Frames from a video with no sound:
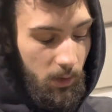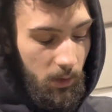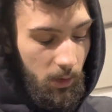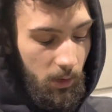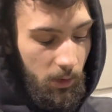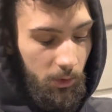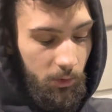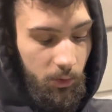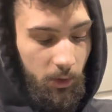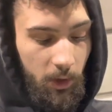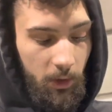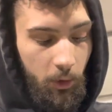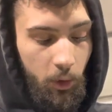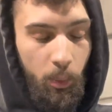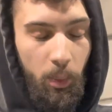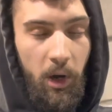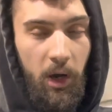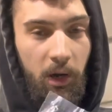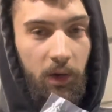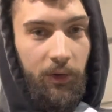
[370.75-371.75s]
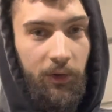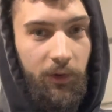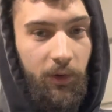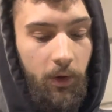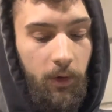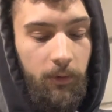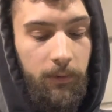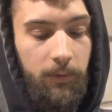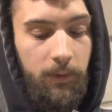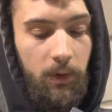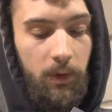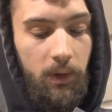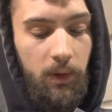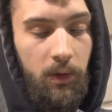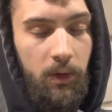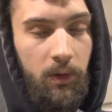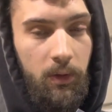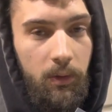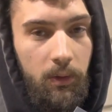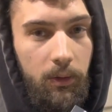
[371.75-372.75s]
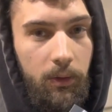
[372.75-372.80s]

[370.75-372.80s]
And then you got to go buy yourself the